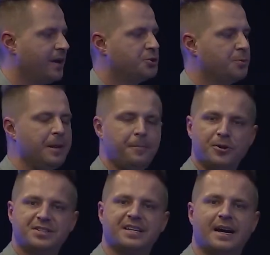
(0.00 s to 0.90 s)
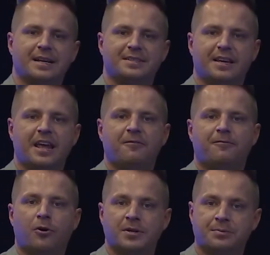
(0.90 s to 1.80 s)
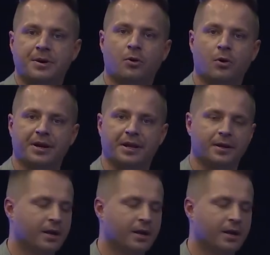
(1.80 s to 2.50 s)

to be precise in force recording,